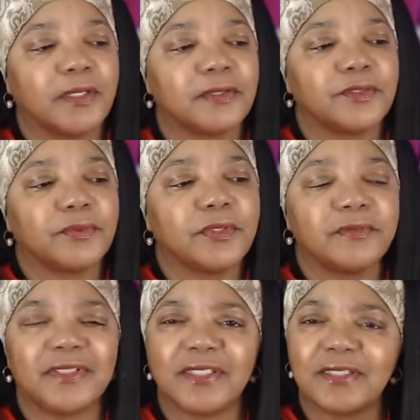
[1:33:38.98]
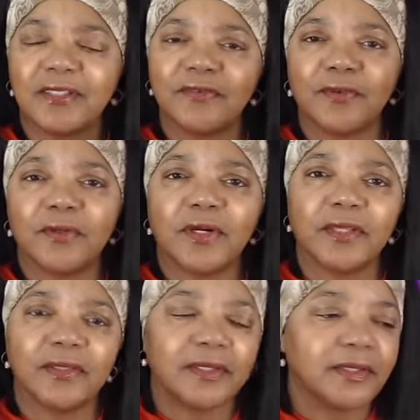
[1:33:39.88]
1264 I
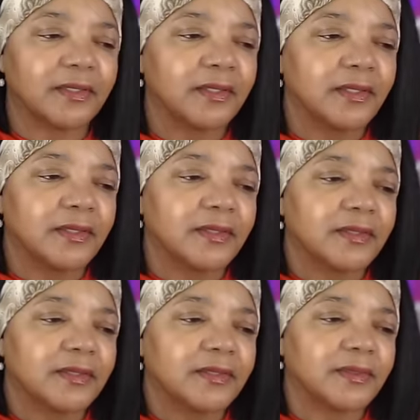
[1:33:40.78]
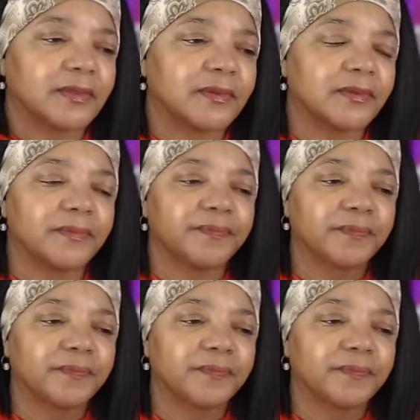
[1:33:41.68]
think. So